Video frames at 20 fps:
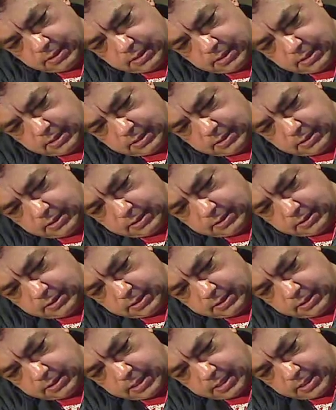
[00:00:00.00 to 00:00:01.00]
and it
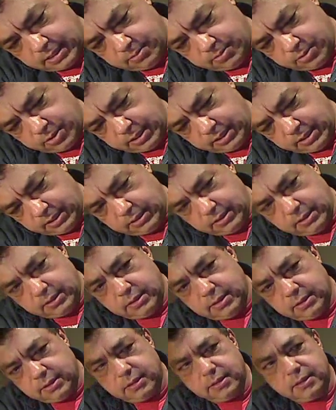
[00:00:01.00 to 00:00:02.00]
says calibrated,
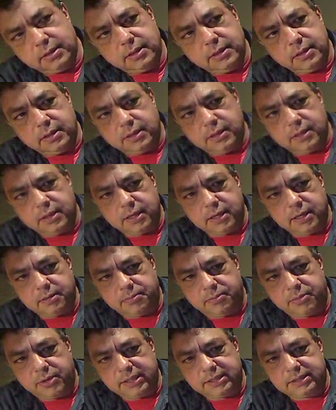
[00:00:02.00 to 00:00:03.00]

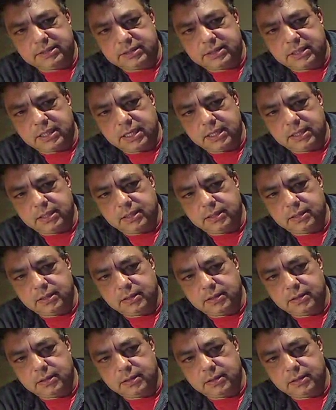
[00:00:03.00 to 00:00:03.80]
and press start,